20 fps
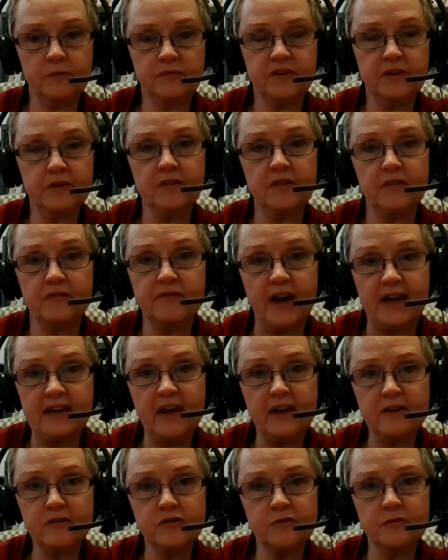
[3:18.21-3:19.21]
during the
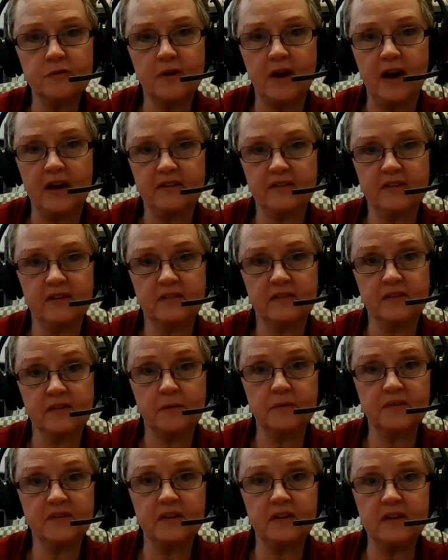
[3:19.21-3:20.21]
financial crisis, there
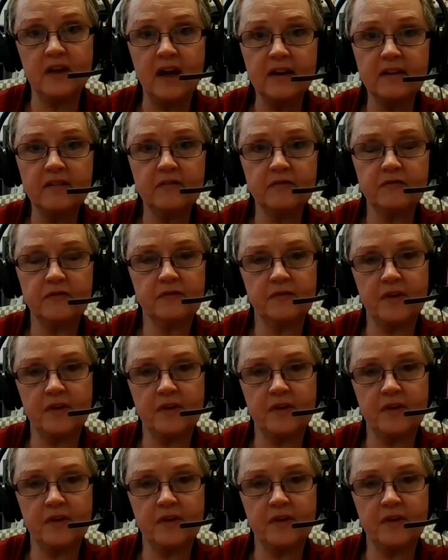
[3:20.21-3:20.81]
was a lot of,